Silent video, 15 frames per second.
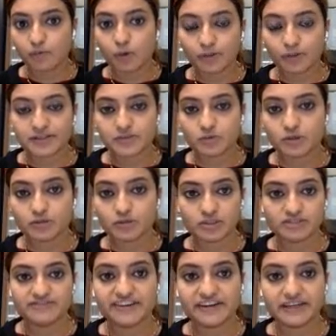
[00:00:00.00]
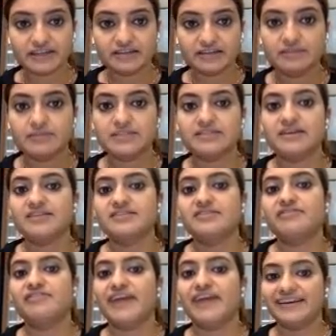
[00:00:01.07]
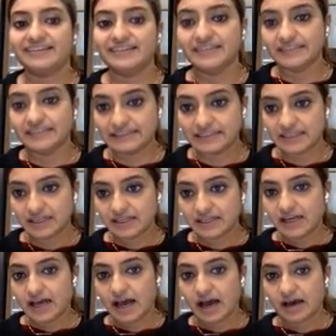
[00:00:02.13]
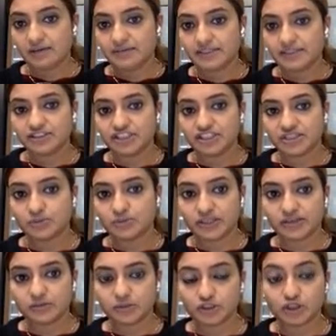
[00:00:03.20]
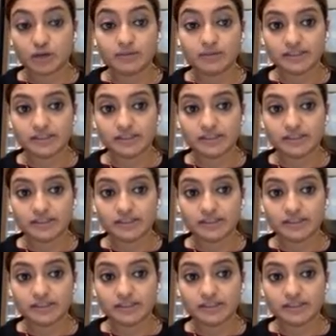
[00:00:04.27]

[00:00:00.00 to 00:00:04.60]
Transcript: what this wasn't very clear, besides the fact that it suggests whether it was normally